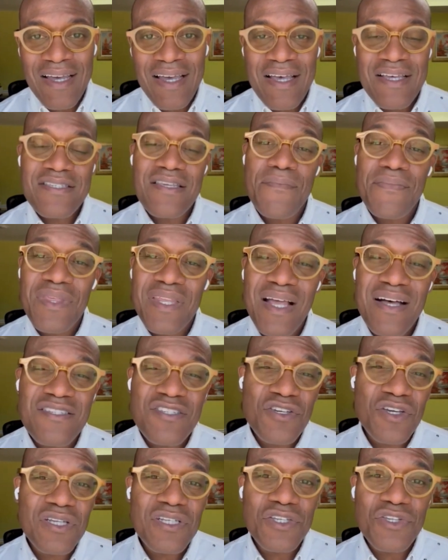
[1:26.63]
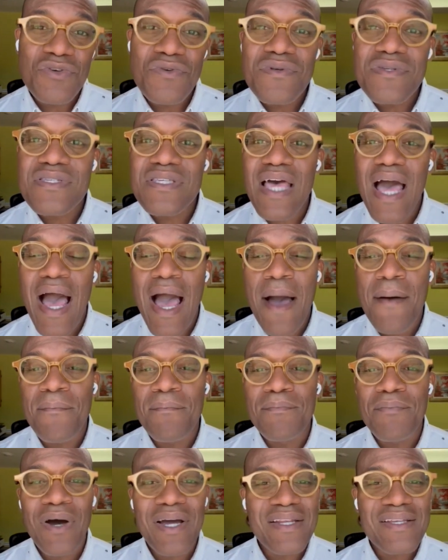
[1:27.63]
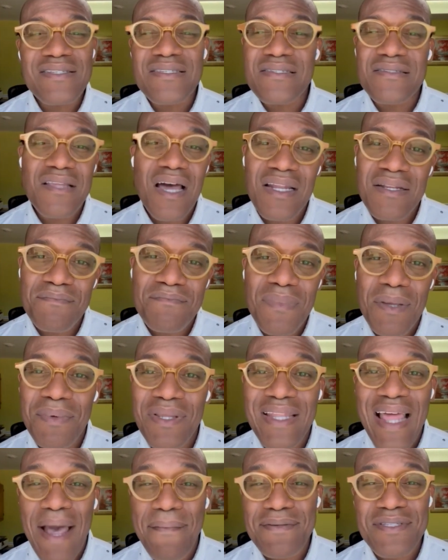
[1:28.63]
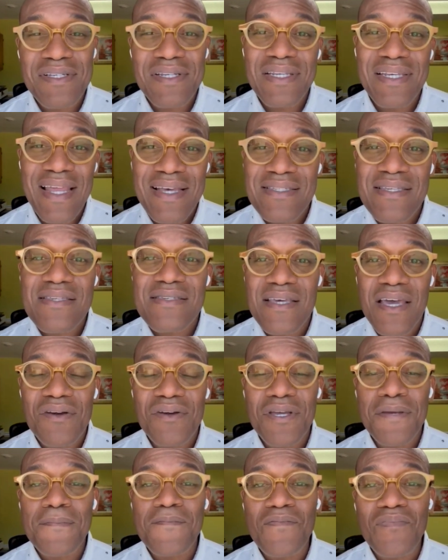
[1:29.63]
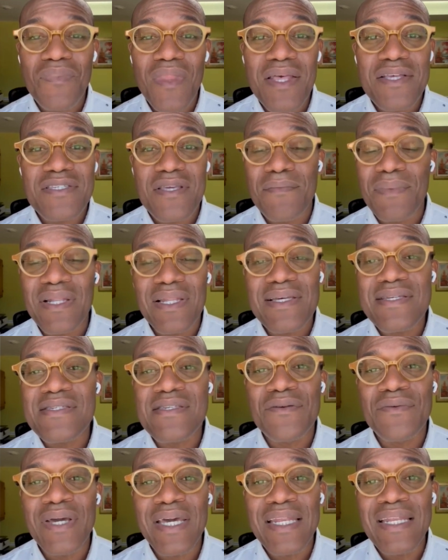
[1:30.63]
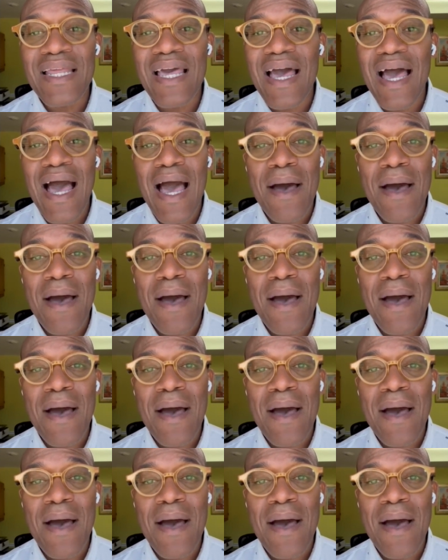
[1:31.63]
Something else you can use, but it's not maybe absolutely necessary, is some glycerin,